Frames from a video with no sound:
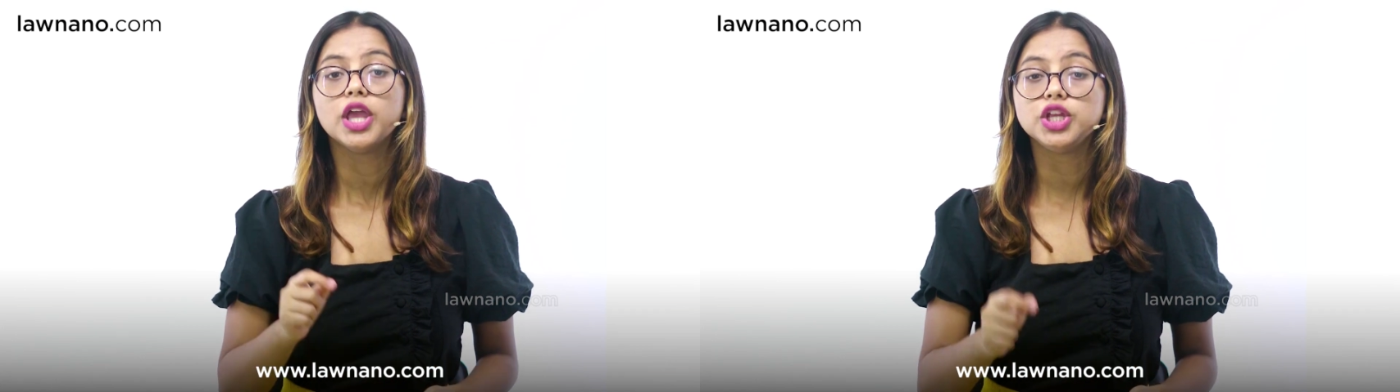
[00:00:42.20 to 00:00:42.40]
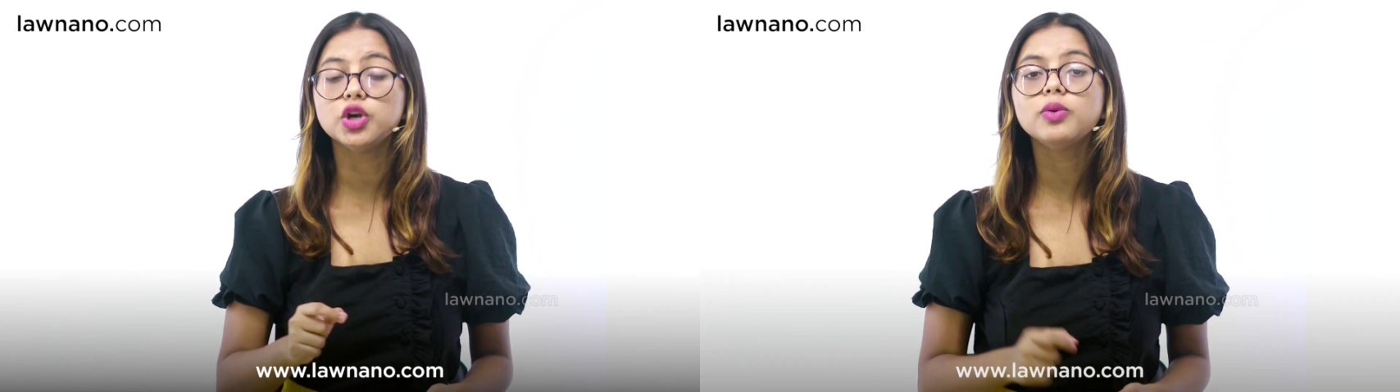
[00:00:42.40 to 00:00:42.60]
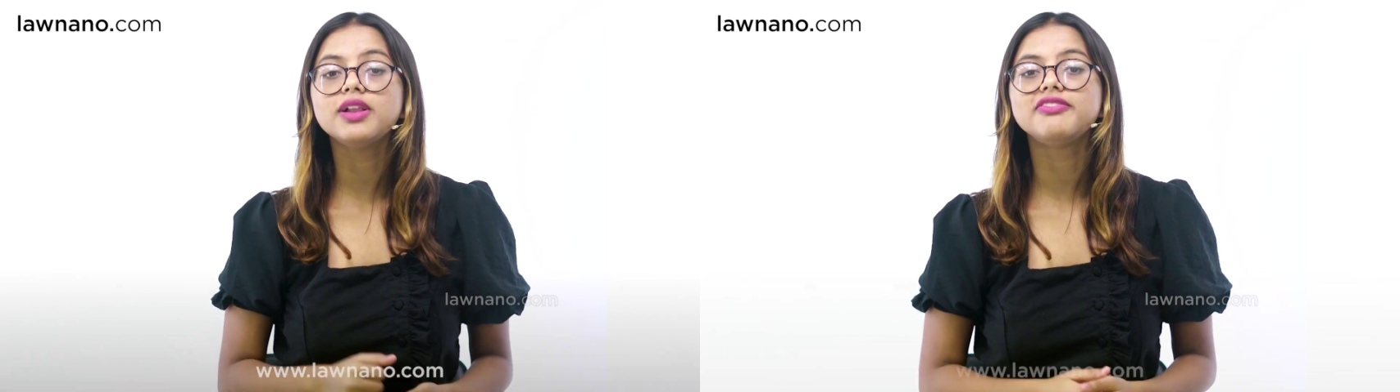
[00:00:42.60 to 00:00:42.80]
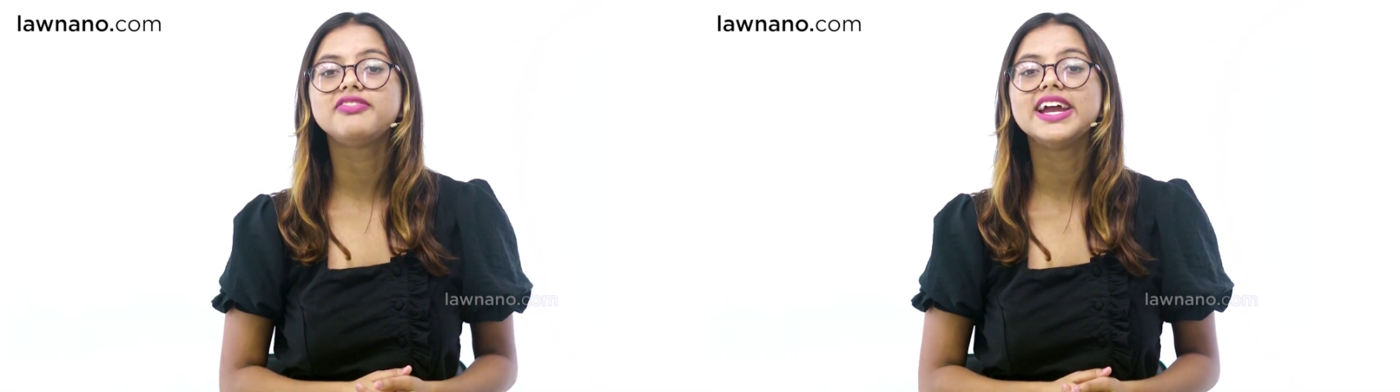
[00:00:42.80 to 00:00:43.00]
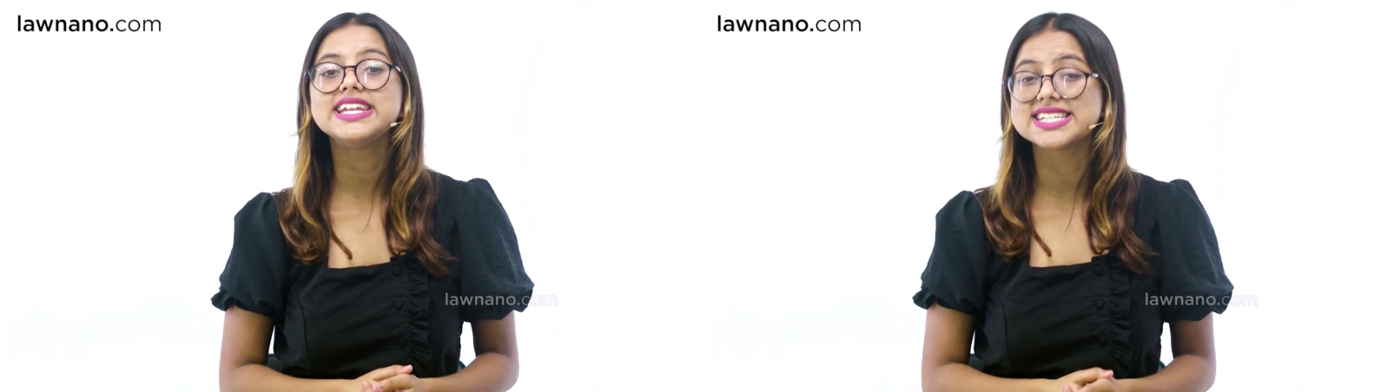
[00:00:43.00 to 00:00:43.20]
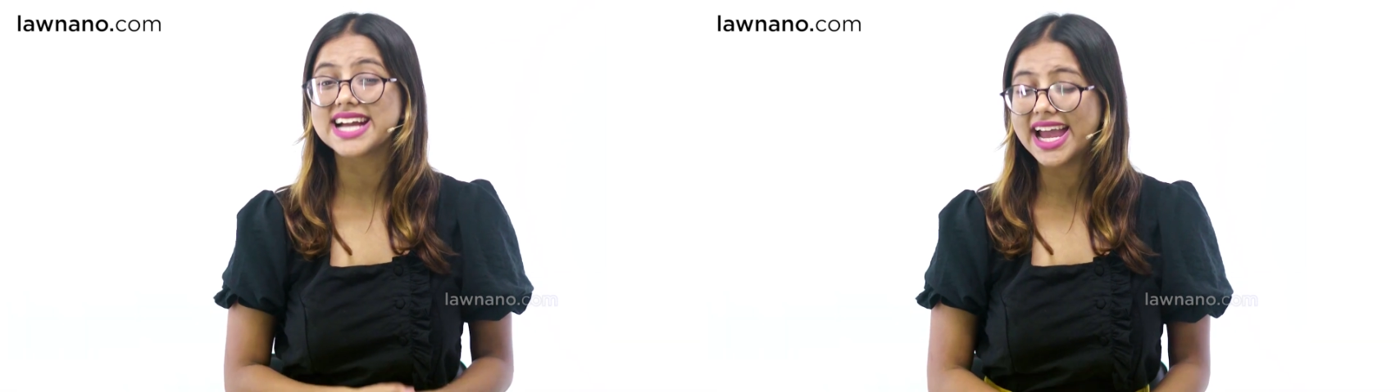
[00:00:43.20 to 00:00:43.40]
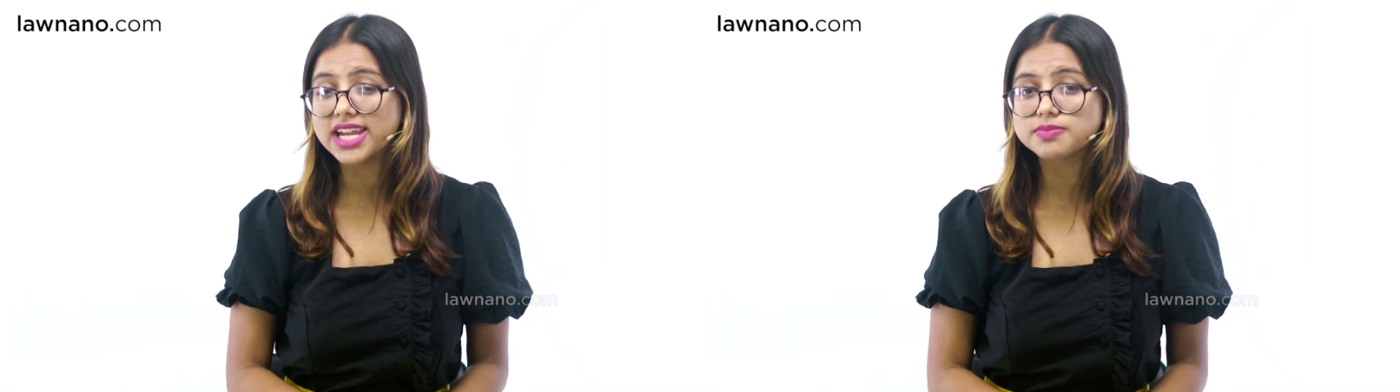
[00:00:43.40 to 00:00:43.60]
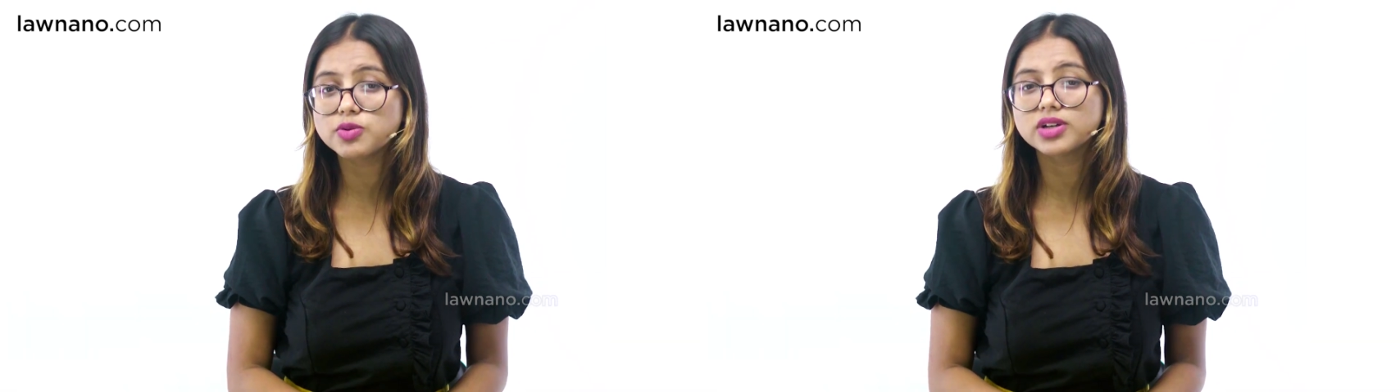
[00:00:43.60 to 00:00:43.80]
you will find
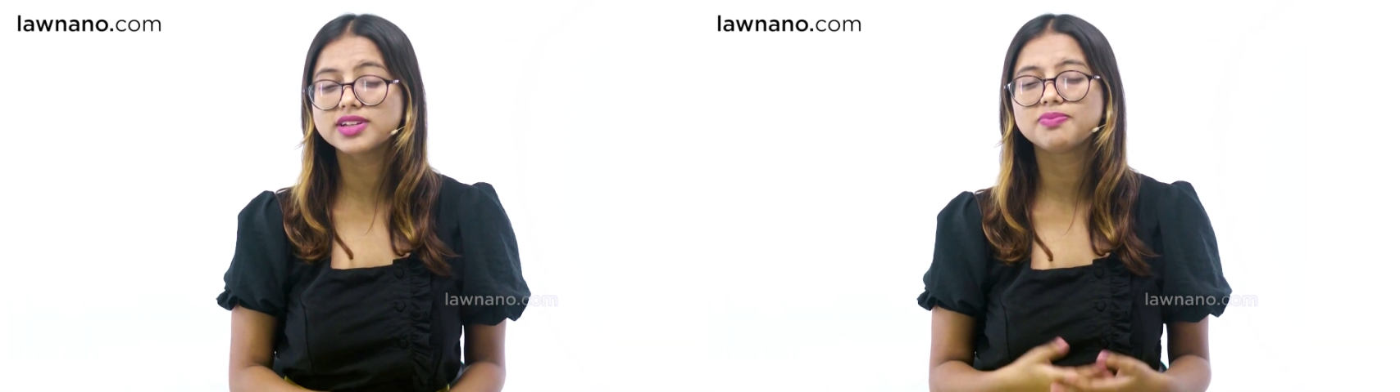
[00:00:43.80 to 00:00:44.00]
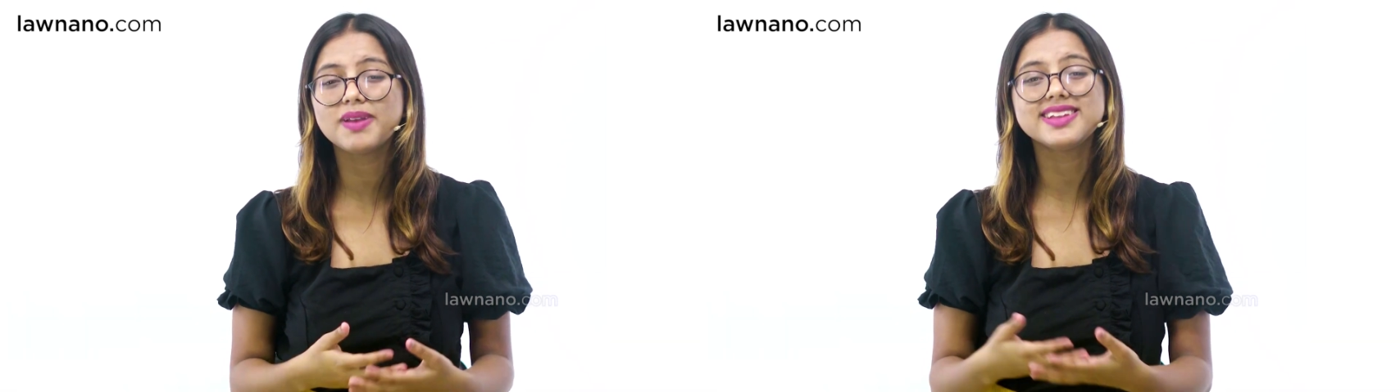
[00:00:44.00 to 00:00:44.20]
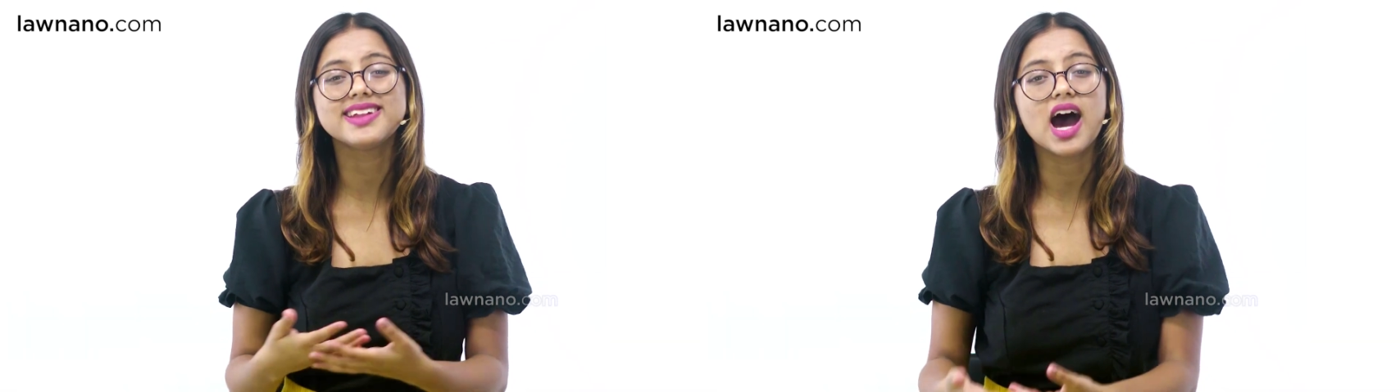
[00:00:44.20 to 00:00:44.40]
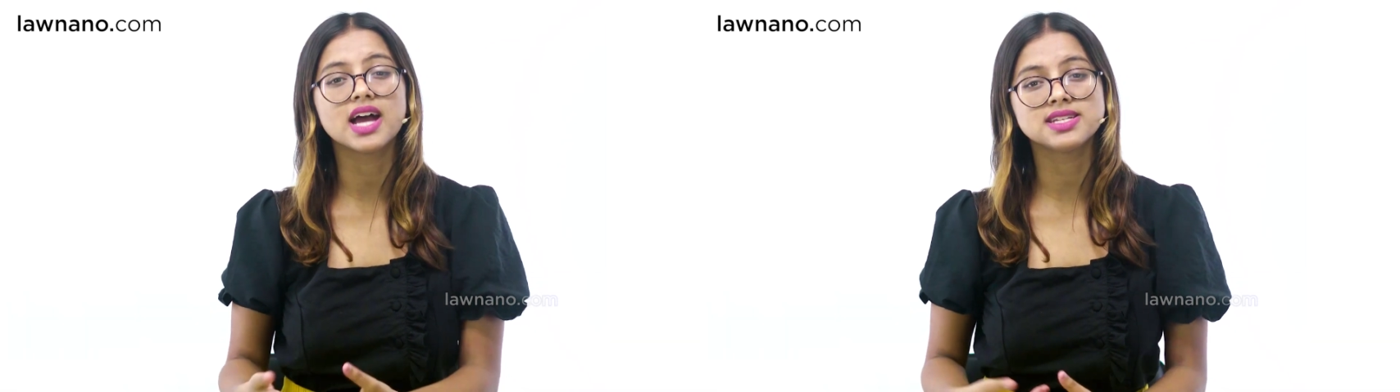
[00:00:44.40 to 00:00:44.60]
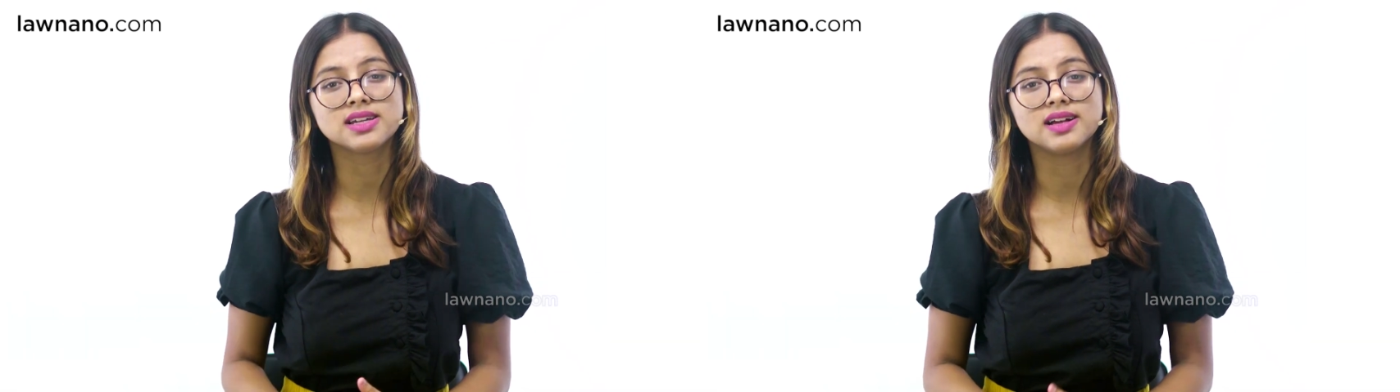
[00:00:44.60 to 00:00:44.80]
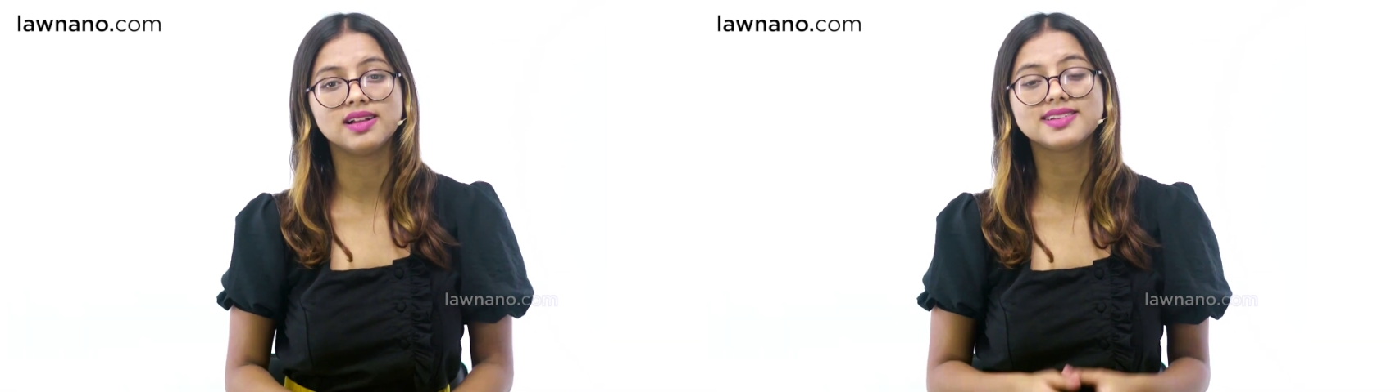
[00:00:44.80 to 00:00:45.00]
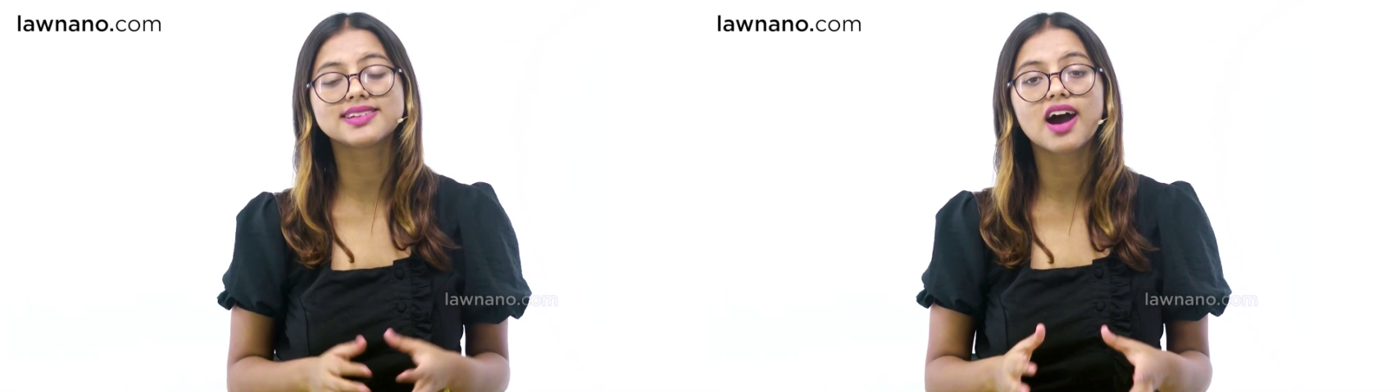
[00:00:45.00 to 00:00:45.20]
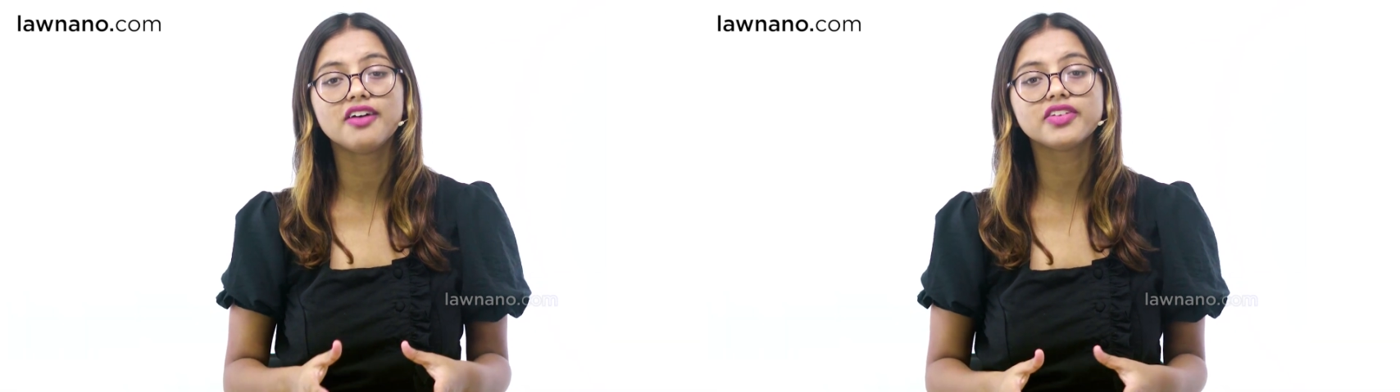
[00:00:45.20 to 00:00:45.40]
guidebooks plus articles
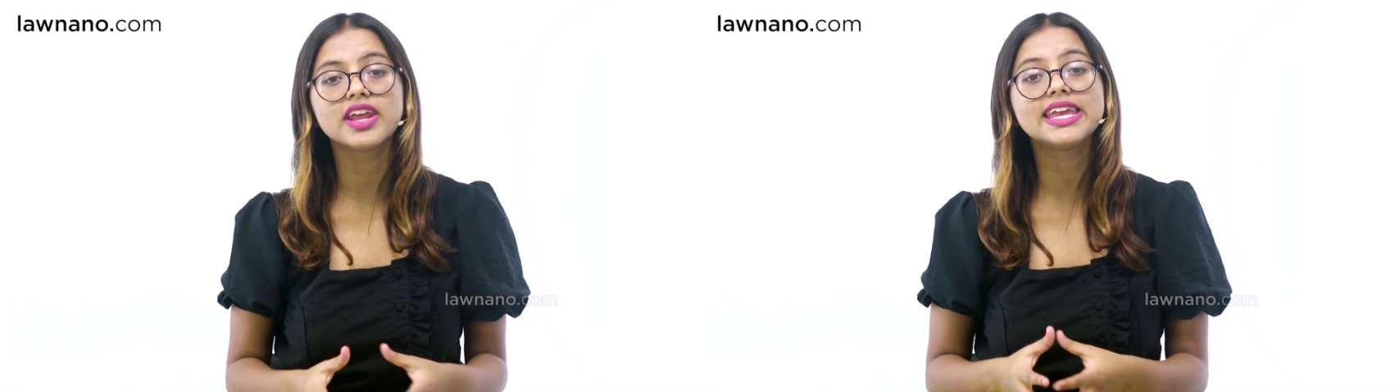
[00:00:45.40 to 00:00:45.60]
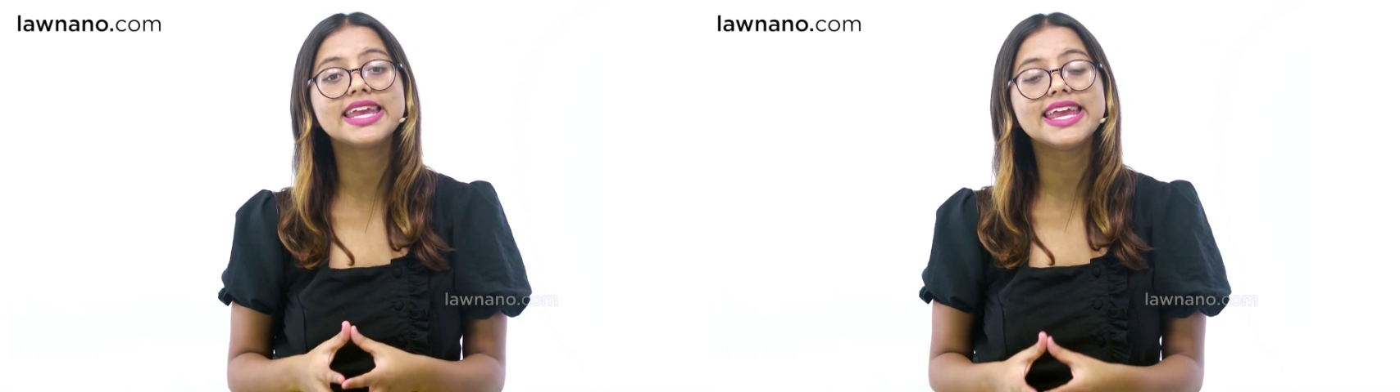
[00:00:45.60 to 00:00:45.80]
covering